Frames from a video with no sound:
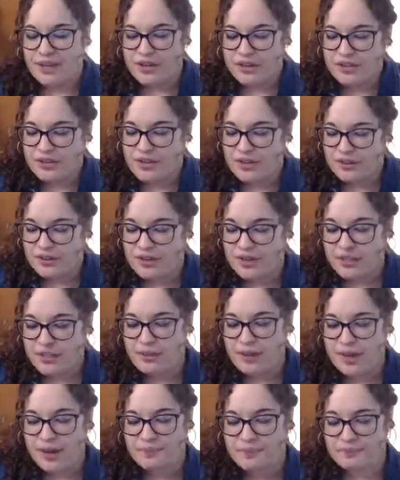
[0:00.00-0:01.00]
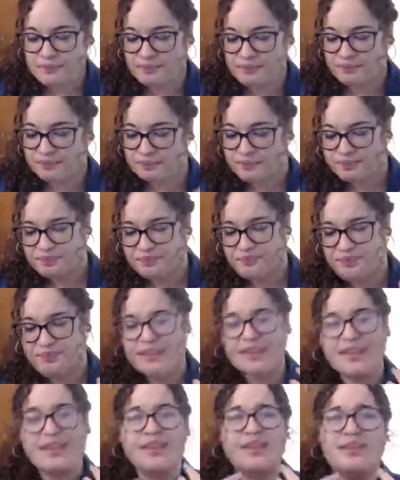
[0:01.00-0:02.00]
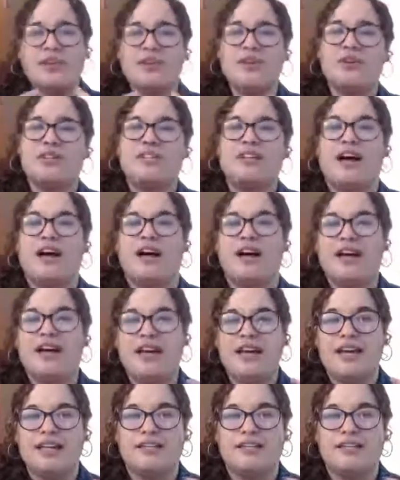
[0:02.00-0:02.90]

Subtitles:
So this one, your tongue